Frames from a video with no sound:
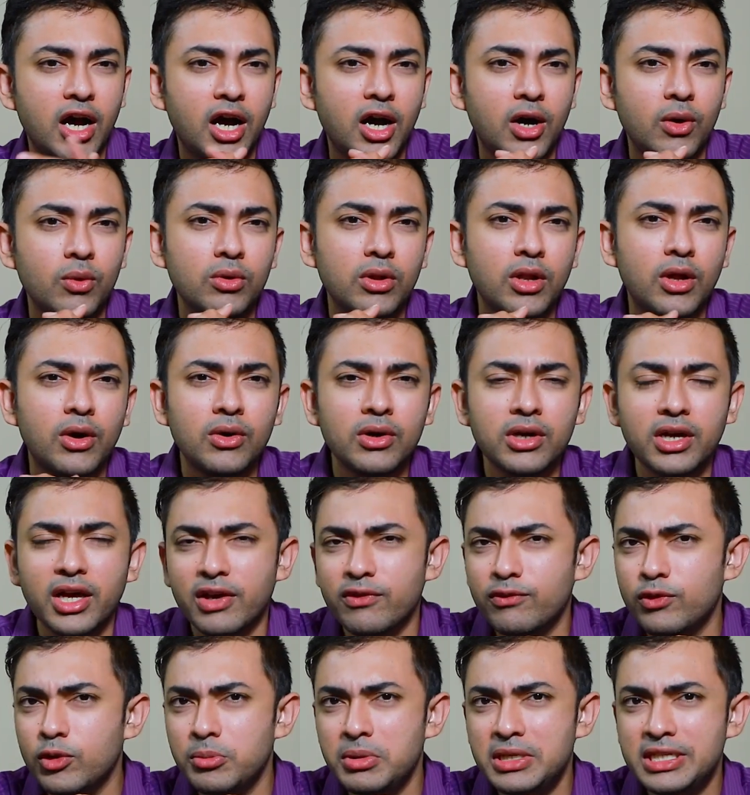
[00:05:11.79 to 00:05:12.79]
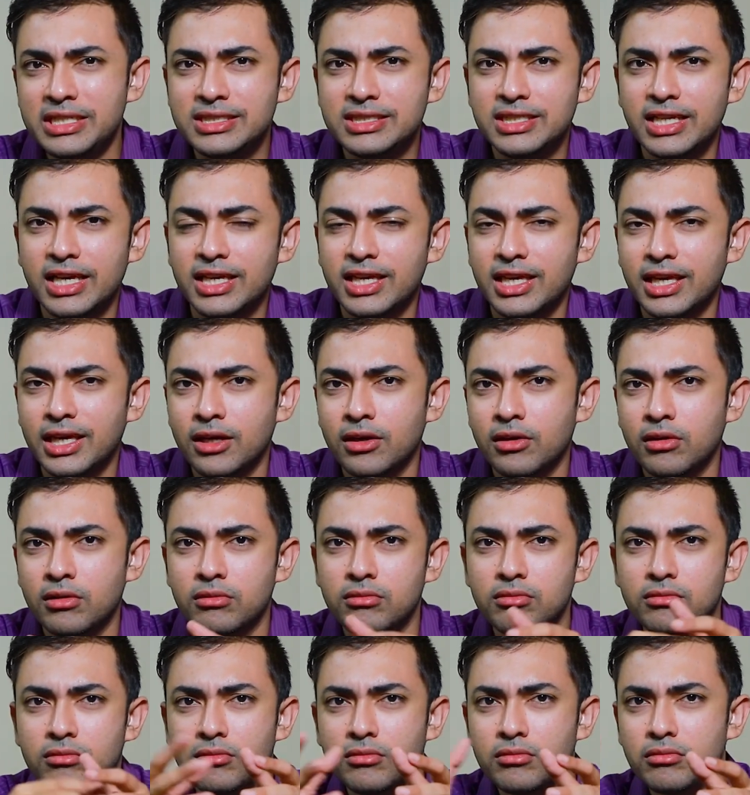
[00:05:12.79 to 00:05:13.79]
How long have you been taking
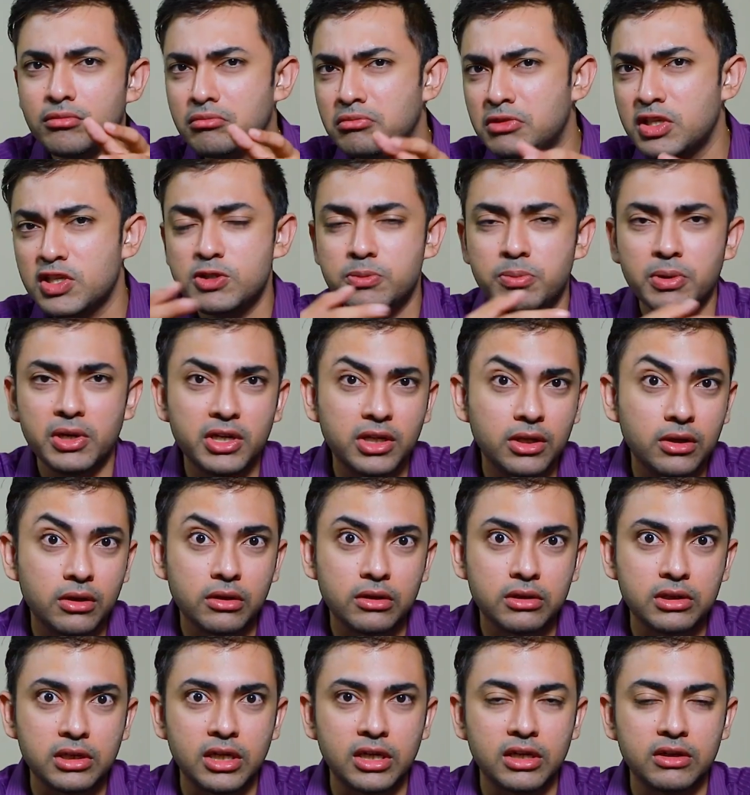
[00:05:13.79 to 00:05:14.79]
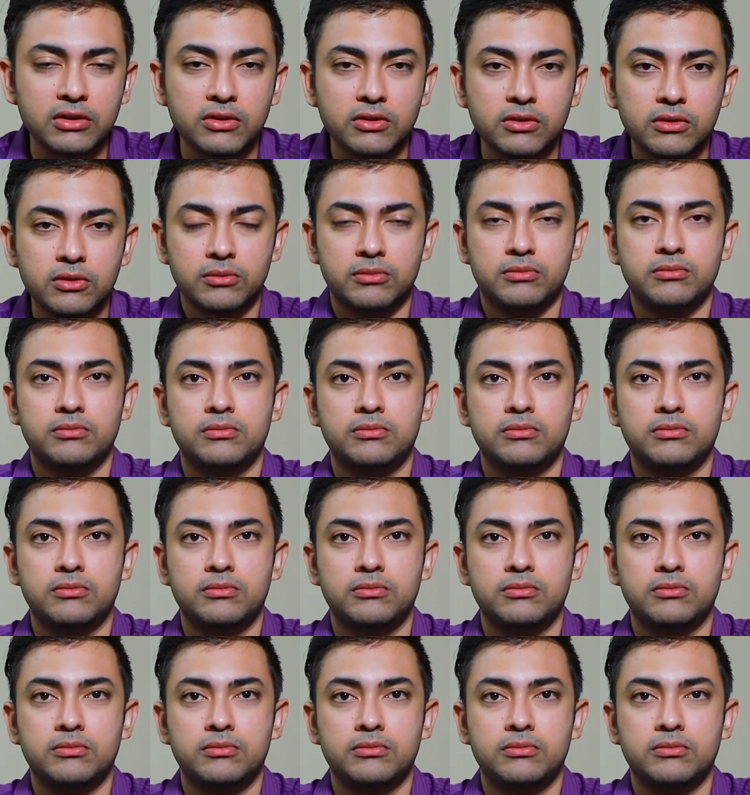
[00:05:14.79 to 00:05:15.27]
this particular class?